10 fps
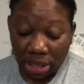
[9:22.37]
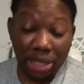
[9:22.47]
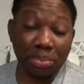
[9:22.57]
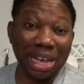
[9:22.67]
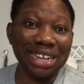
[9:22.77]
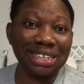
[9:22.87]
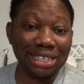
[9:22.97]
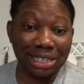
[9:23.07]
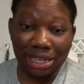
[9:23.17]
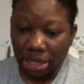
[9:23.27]
it might
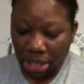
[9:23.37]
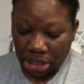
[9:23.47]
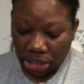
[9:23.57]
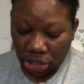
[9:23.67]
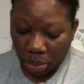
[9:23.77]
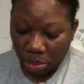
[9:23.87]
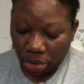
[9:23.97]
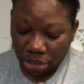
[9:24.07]
still need some more